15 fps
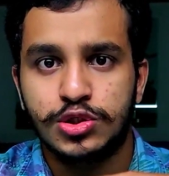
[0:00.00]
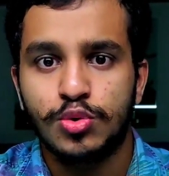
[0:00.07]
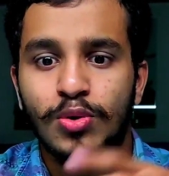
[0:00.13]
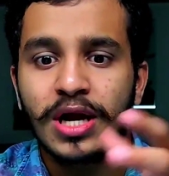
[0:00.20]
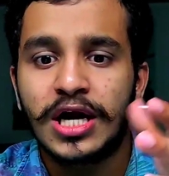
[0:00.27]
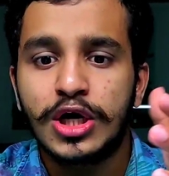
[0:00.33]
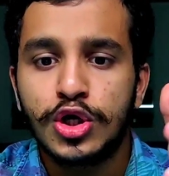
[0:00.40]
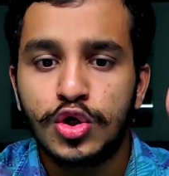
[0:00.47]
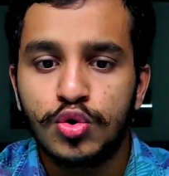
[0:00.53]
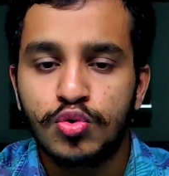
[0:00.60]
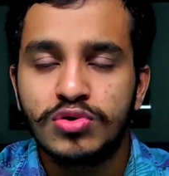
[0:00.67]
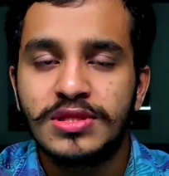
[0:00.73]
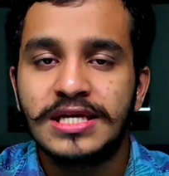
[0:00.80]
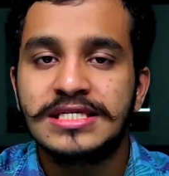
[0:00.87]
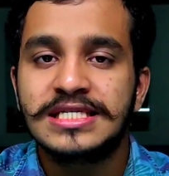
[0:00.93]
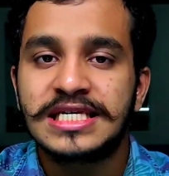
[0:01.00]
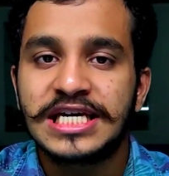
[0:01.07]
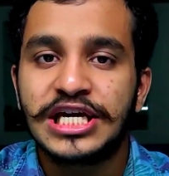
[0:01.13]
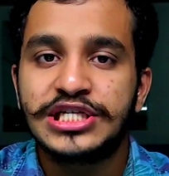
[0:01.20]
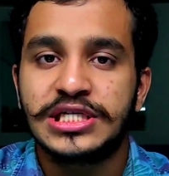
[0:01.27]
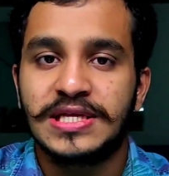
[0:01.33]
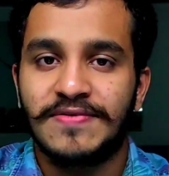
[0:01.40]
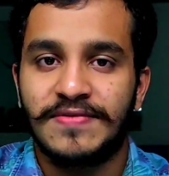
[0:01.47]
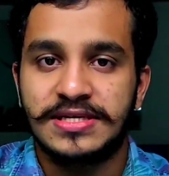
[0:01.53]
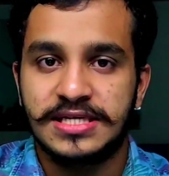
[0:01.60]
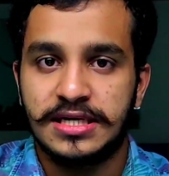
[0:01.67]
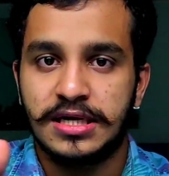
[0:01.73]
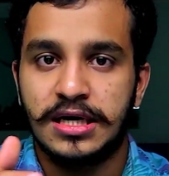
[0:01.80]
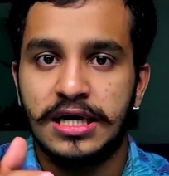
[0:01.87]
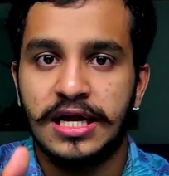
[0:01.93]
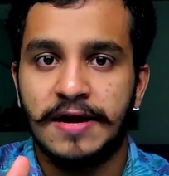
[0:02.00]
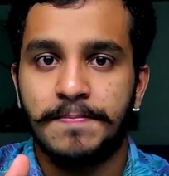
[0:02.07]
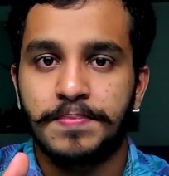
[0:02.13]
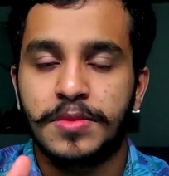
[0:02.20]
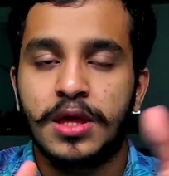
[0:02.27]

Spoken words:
You can do this each and every single day.